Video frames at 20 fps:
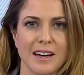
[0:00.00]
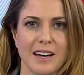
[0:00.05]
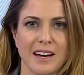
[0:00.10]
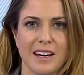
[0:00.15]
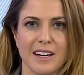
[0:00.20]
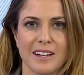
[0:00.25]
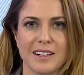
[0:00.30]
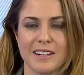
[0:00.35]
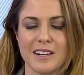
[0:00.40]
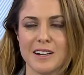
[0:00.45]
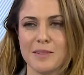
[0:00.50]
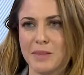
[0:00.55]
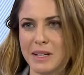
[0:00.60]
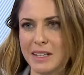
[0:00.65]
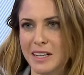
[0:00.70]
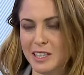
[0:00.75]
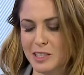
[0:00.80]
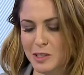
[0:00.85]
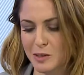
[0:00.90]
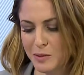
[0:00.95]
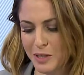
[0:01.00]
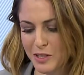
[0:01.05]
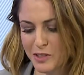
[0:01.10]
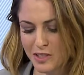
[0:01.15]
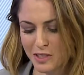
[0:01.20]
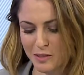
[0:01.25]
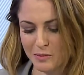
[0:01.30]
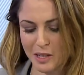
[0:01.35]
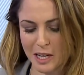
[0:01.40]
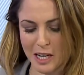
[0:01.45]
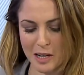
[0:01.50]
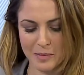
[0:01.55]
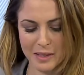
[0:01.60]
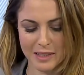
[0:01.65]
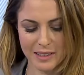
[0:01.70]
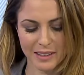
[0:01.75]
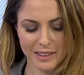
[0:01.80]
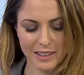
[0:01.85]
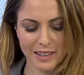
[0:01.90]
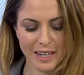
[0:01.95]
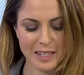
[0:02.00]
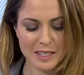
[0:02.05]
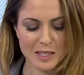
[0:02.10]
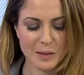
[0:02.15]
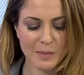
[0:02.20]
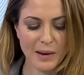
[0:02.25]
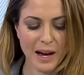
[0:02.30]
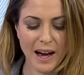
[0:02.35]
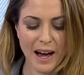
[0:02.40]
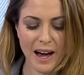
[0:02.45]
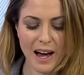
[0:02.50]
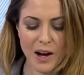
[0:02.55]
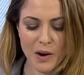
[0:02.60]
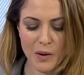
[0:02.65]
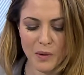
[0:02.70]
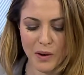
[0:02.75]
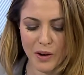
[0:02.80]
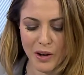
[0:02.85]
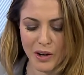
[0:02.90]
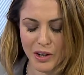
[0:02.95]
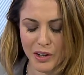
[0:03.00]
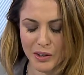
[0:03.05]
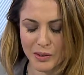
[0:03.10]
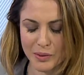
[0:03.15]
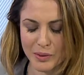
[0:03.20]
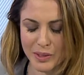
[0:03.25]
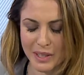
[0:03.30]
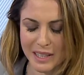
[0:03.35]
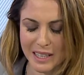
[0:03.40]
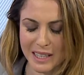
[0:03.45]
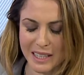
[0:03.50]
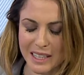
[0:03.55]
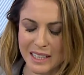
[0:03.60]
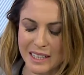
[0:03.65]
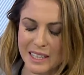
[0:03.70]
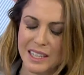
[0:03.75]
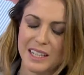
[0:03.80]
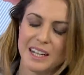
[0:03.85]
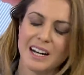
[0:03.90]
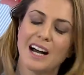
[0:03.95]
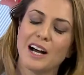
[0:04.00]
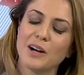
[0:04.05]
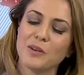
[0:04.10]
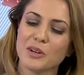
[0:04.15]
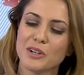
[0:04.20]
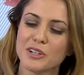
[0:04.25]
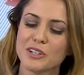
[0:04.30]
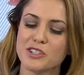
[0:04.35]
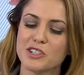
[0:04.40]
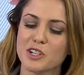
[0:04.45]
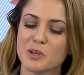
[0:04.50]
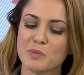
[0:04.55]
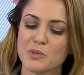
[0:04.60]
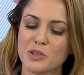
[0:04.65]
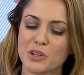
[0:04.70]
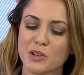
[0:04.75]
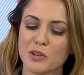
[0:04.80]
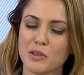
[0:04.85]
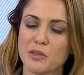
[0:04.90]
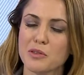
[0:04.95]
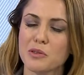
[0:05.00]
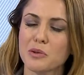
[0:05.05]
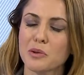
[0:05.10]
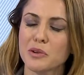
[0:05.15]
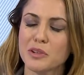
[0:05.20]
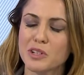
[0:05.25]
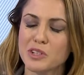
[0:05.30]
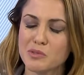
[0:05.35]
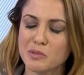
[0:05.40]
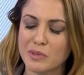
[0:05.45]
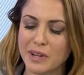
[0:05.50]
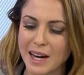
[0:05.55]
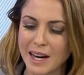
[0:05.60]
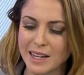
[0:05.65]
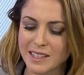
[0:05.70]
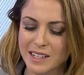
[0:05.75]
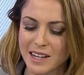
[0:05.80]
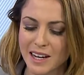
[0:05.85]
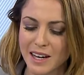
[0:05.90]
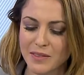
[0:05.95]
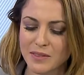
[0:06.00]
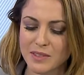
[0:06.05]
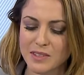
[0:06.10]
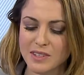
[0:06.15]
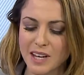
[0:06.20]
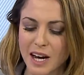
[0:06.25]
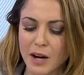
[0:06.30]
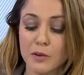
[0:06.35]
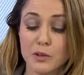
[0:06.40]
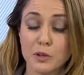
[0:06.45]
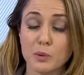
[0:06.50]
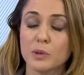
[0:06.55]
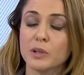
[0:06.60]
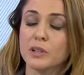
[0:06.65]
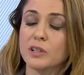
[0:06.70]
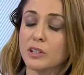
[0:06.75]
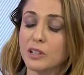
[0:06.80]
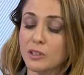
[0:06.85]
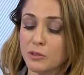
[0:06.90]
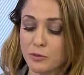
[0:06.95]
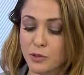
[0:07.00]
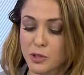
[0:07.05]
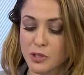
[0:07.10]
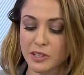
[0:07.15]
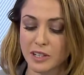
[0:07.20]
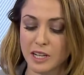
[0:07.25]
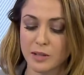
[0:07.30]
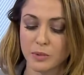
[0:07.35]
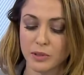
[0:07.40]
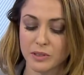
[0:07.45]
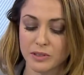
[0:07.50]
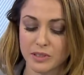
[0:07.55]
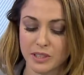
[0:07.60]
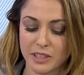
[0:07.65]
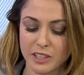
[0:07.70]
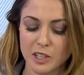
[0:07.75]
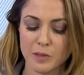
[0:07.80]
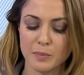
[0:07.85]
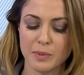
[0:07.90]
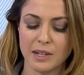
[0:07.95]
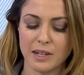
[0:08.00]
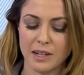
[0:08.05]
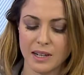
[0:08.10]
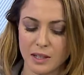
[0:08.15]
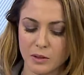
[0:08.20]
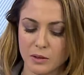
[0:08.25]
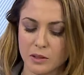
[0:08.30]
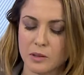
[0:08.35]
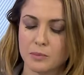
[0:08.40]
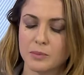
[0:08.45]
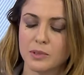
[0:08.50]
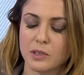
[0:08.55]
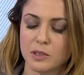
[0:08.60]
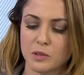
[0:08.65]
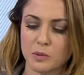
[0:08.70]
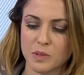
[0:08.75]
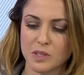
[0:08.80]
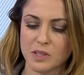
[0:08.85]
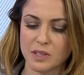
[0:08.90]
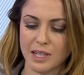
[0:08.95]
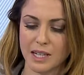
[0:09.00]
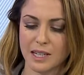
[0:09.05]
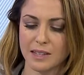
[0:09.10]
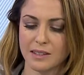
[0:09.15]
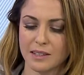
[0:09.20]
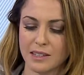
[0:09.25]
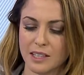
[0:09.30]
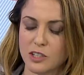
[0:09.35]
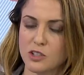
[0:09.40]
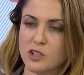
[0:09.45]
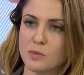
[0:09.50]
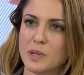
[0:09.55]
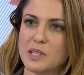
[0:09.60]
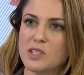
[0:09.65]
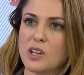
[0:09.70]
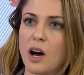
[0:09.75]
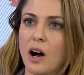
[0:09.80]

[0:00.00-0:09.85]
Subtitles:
And my next question, Mohammed El Qasim, how are Egyptian authorities reacting at this hour? You weren't unfortunately able to hear, but Aaron Lapidot was saying that Egypt is a